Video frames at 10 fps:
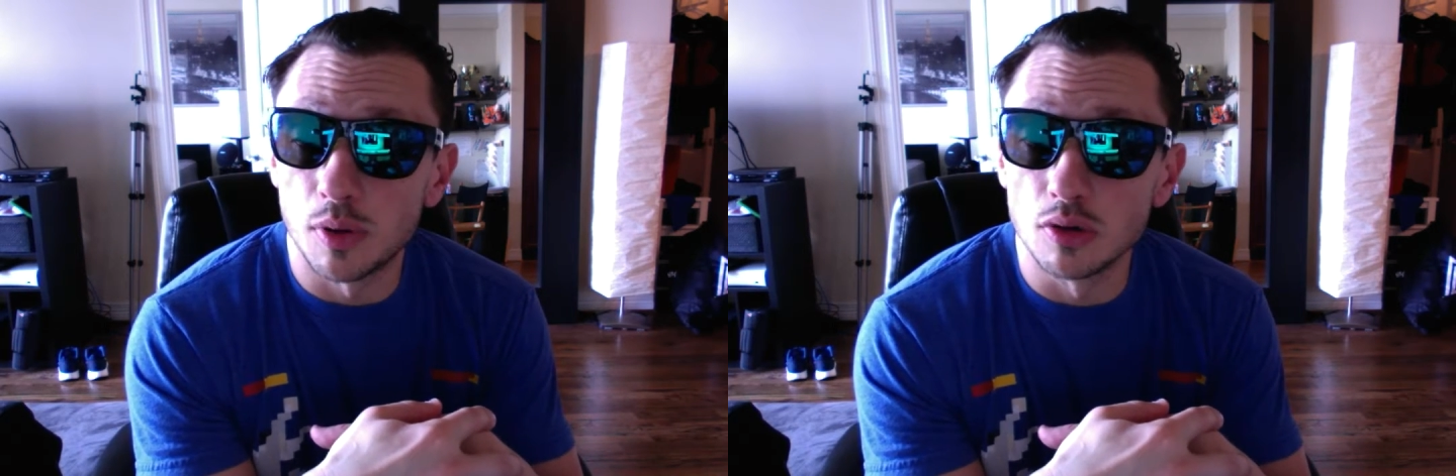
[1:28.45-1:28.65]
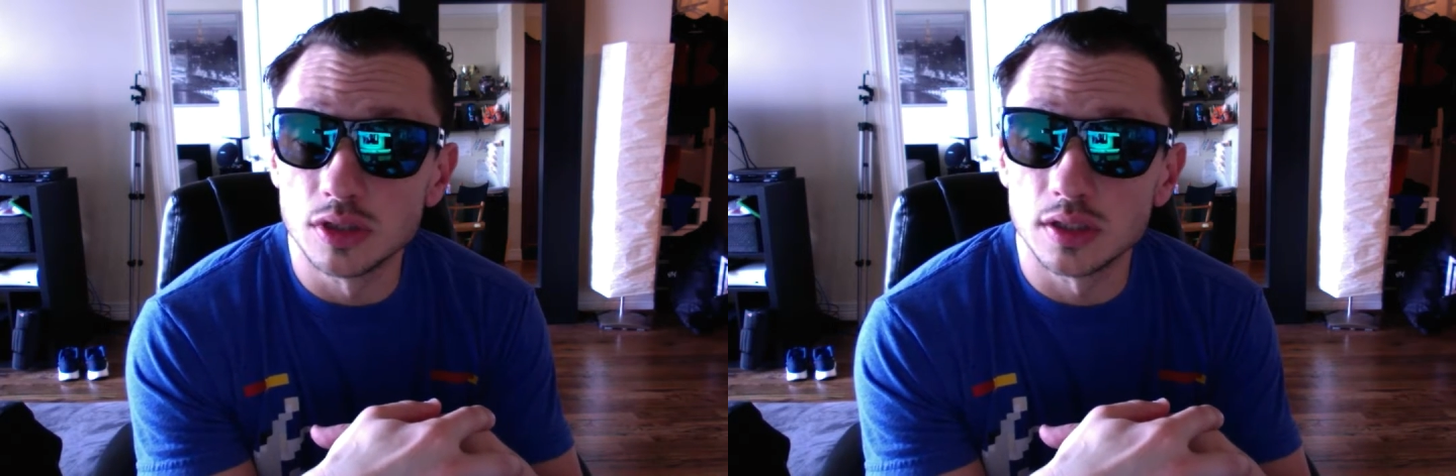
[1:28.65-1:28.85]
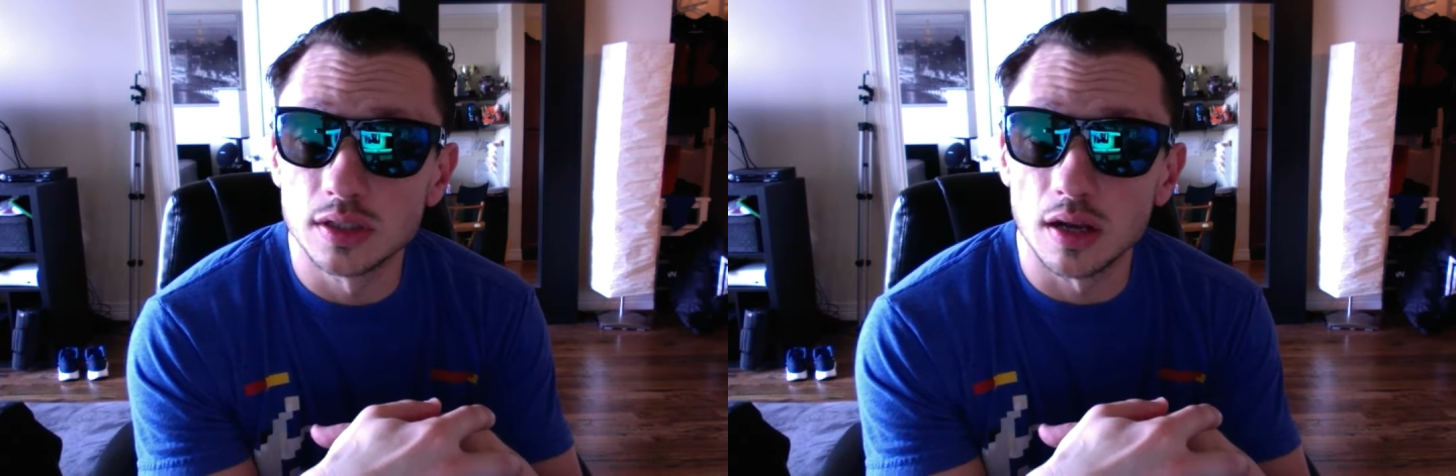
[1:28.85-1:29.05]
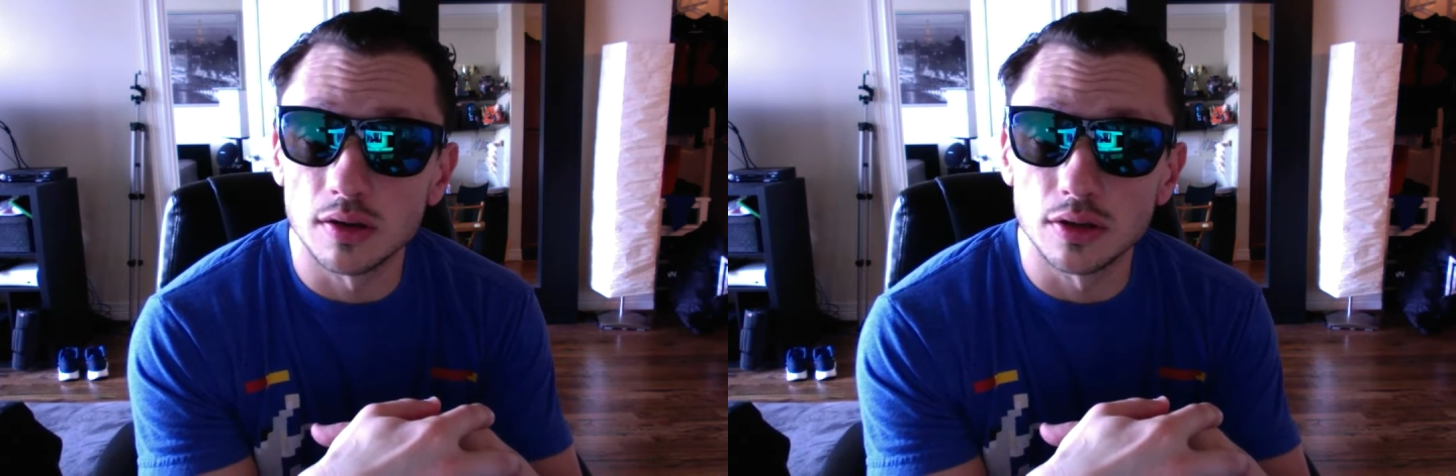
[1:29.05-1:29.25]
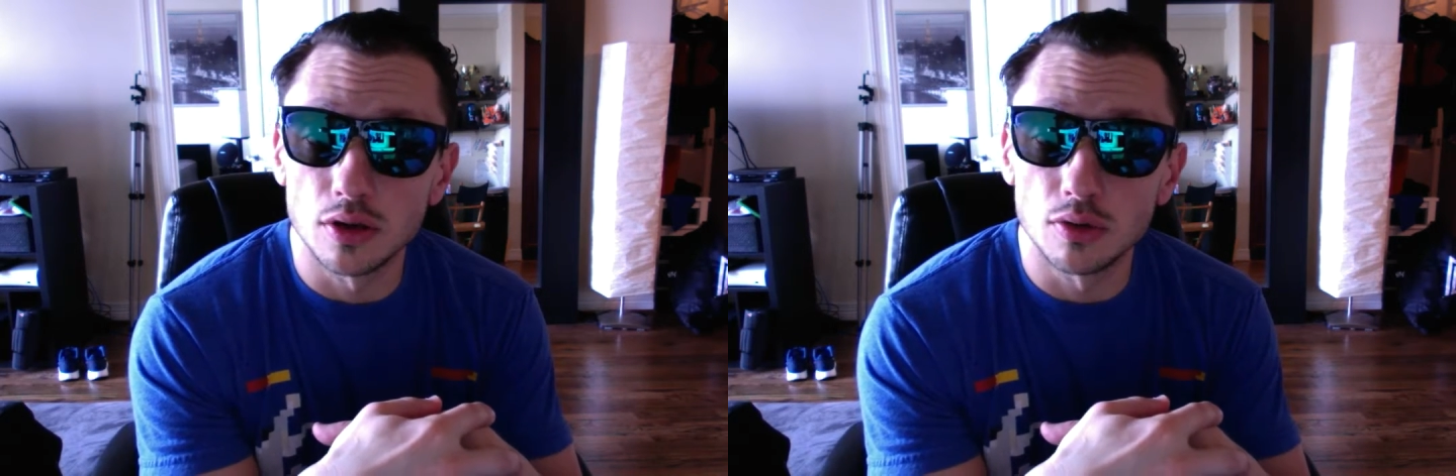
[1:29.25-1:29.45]
poses there,
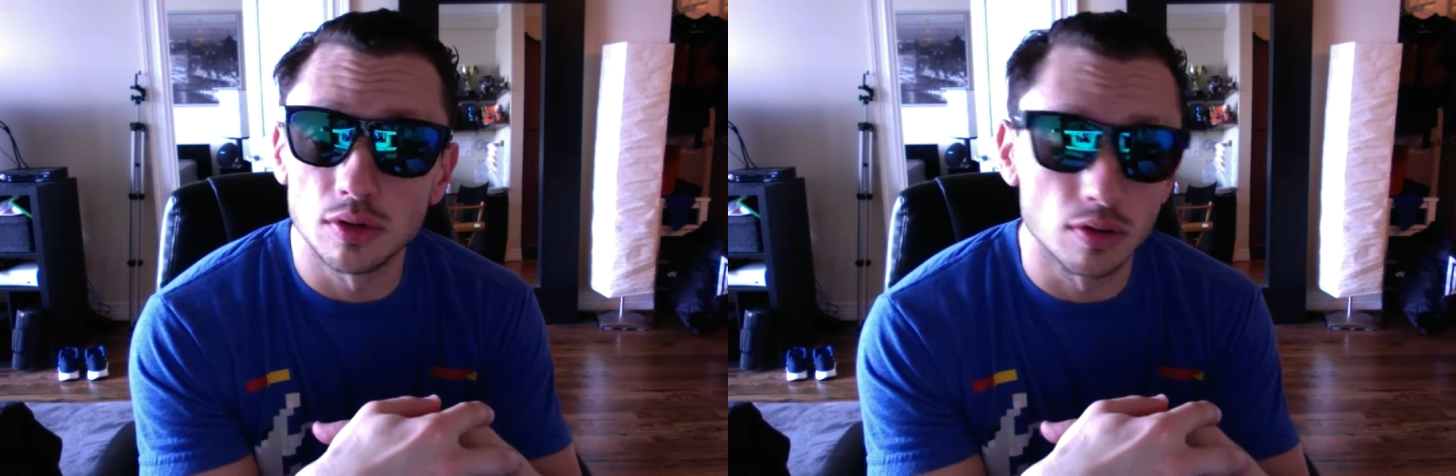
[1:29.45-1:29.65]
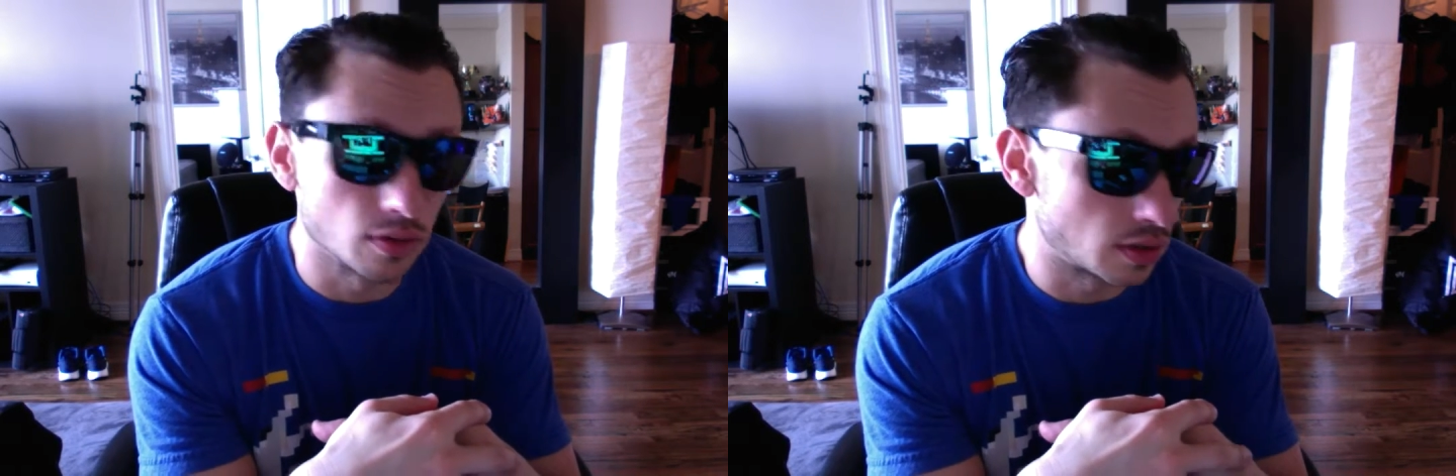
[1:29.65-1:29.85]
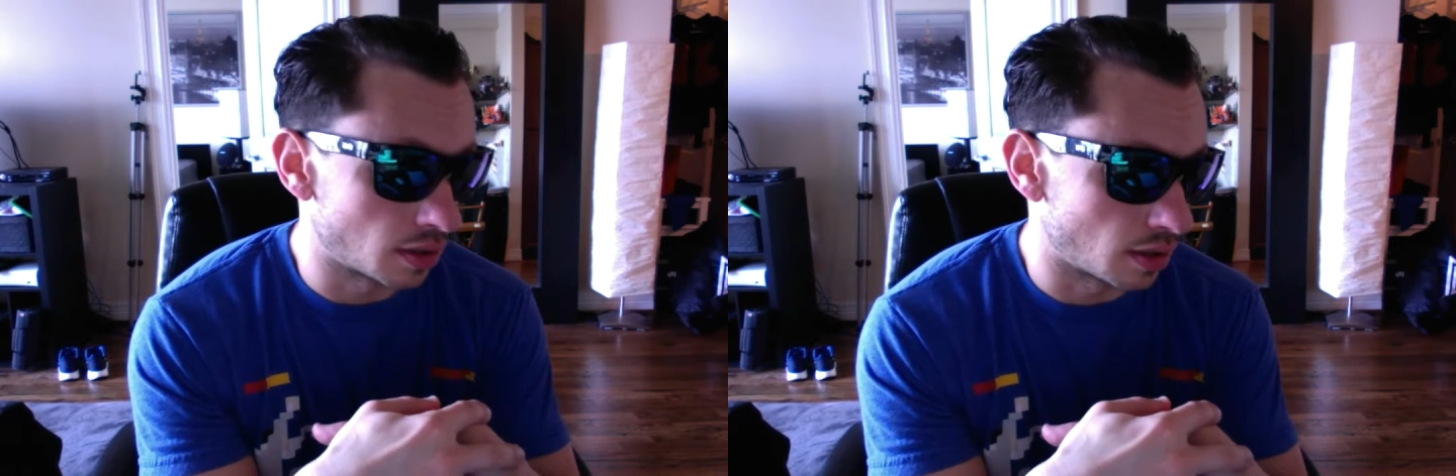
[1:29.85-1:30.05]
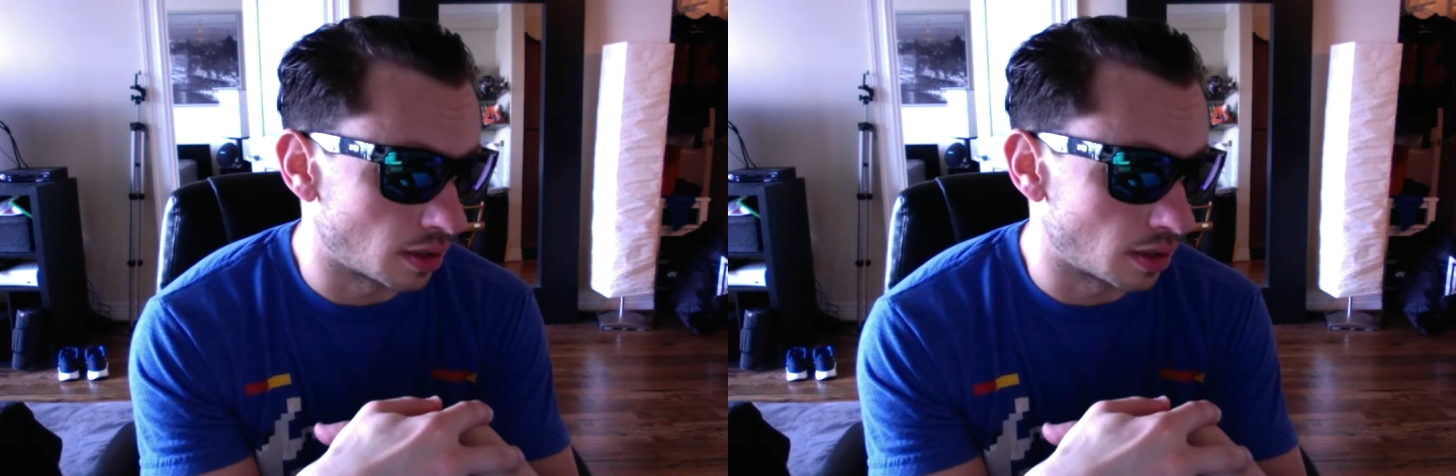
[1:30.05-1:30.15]
in those